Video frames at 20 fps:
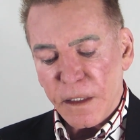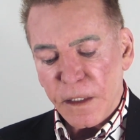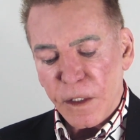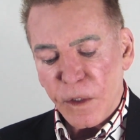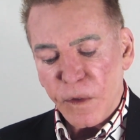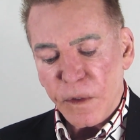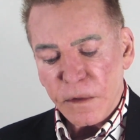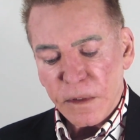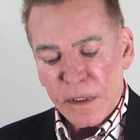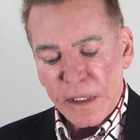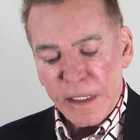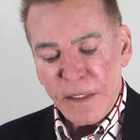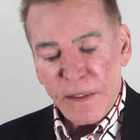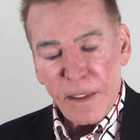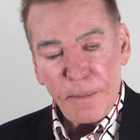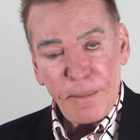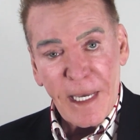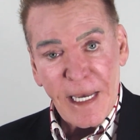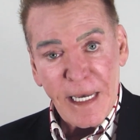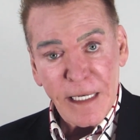you know, in the
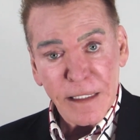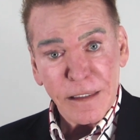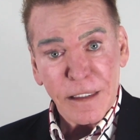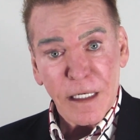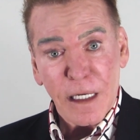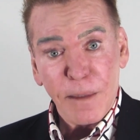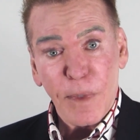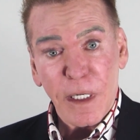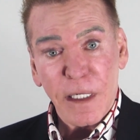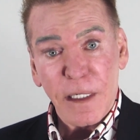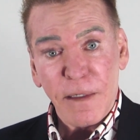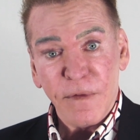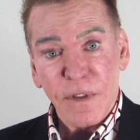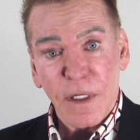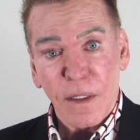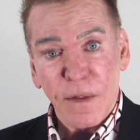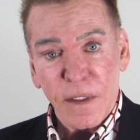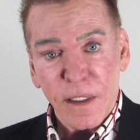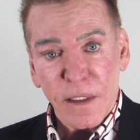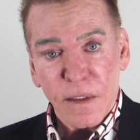past I might have
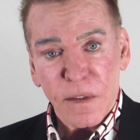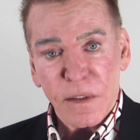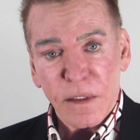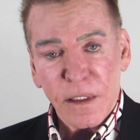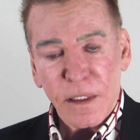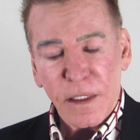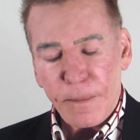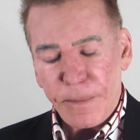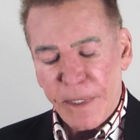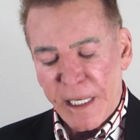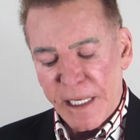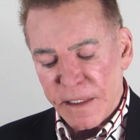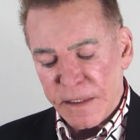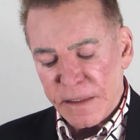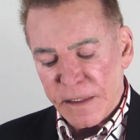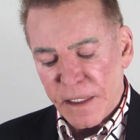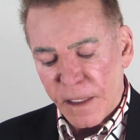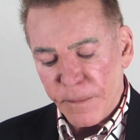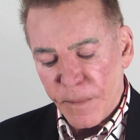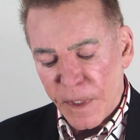done this, in the
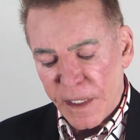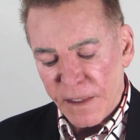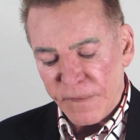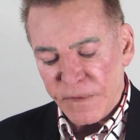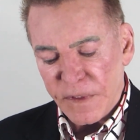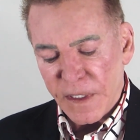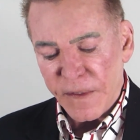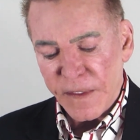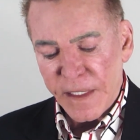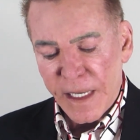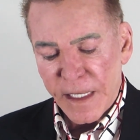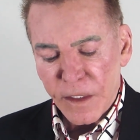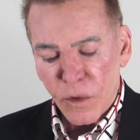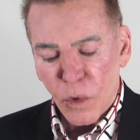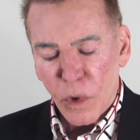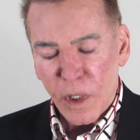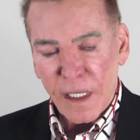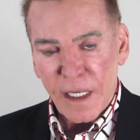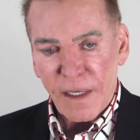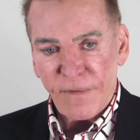past I might have done that,
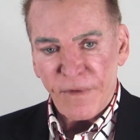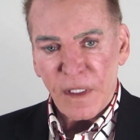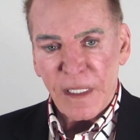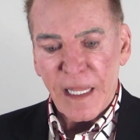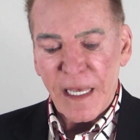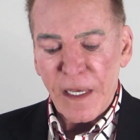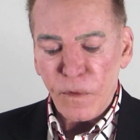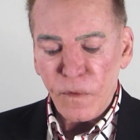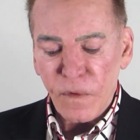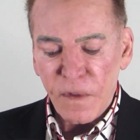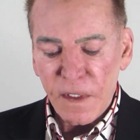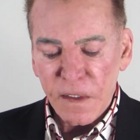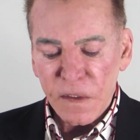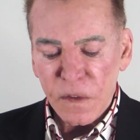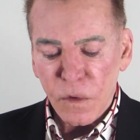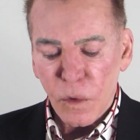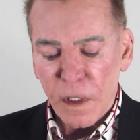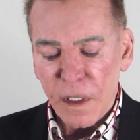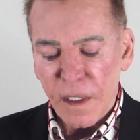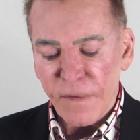or I have allowed
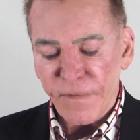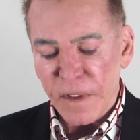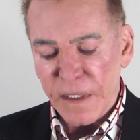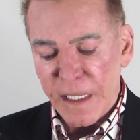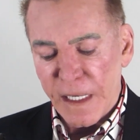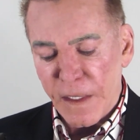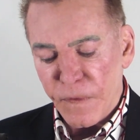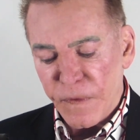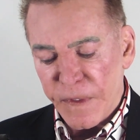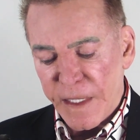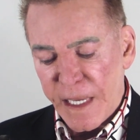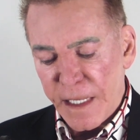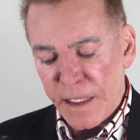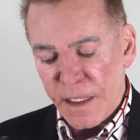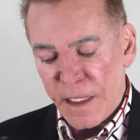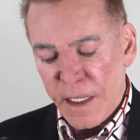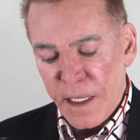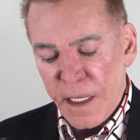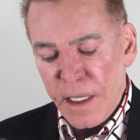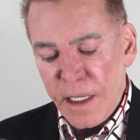this, or I have allowed that.
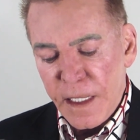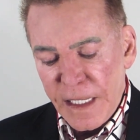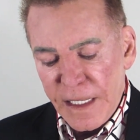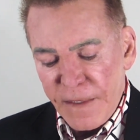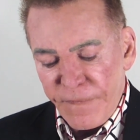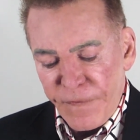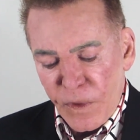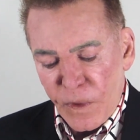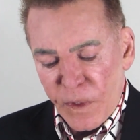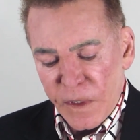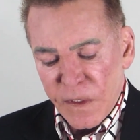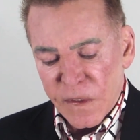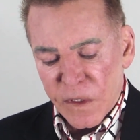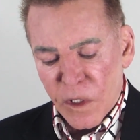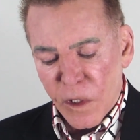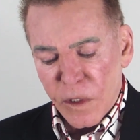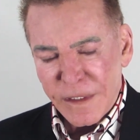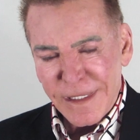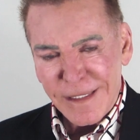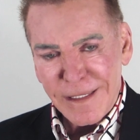If you can
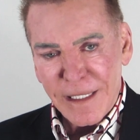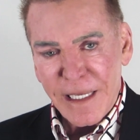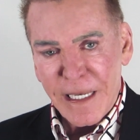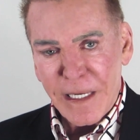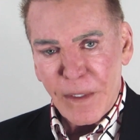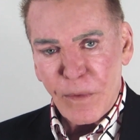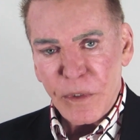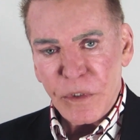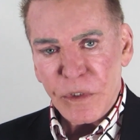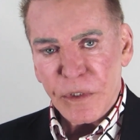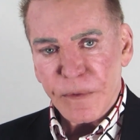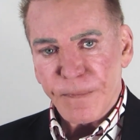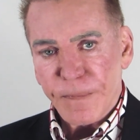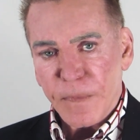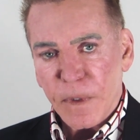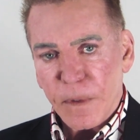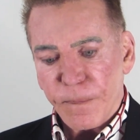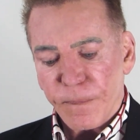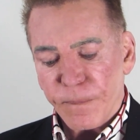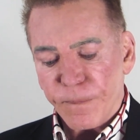start to language
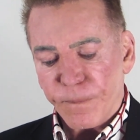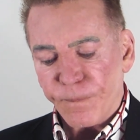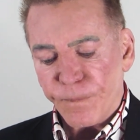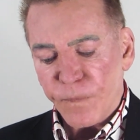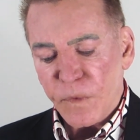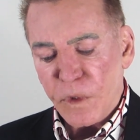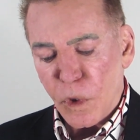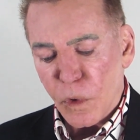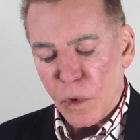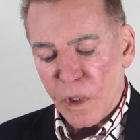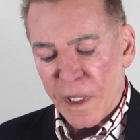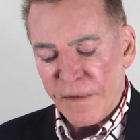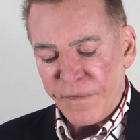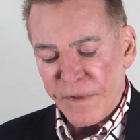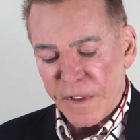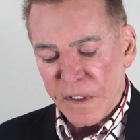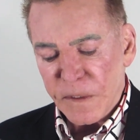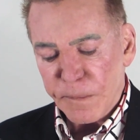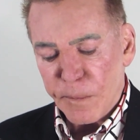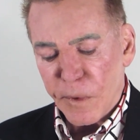your life
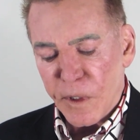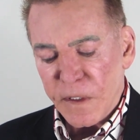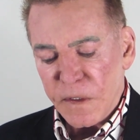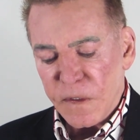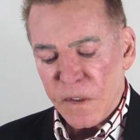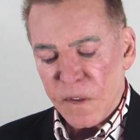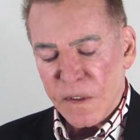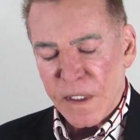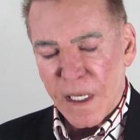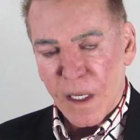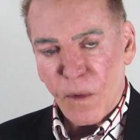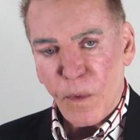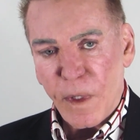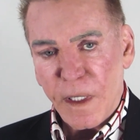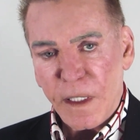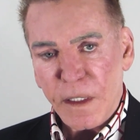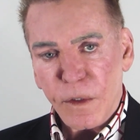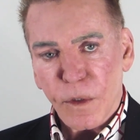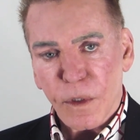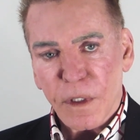experiences that
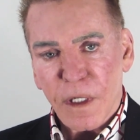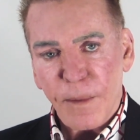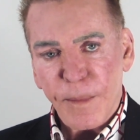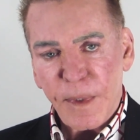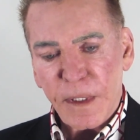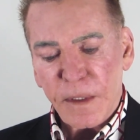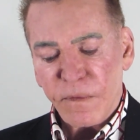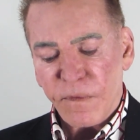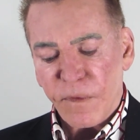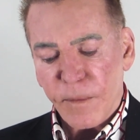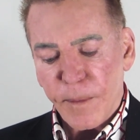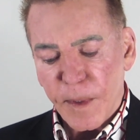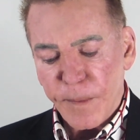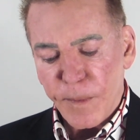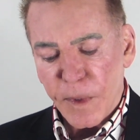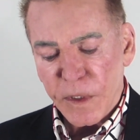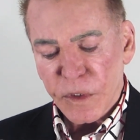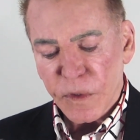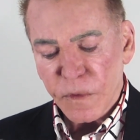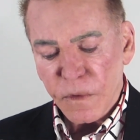way, you're coming from a
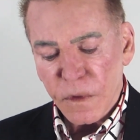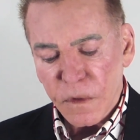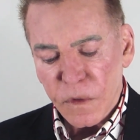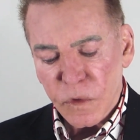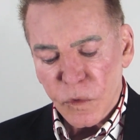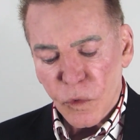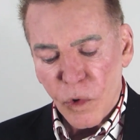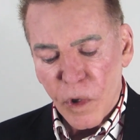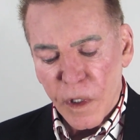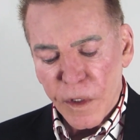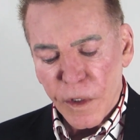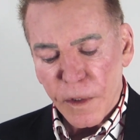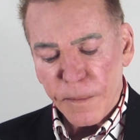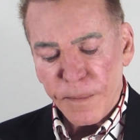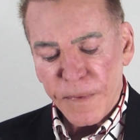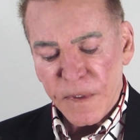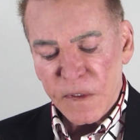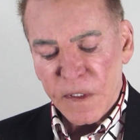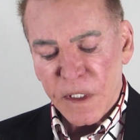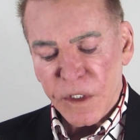much stronger
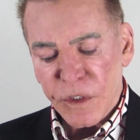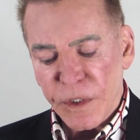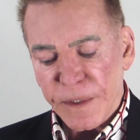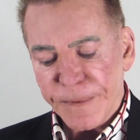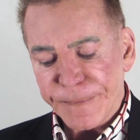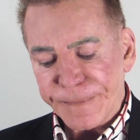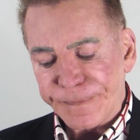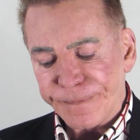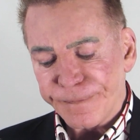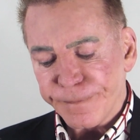position.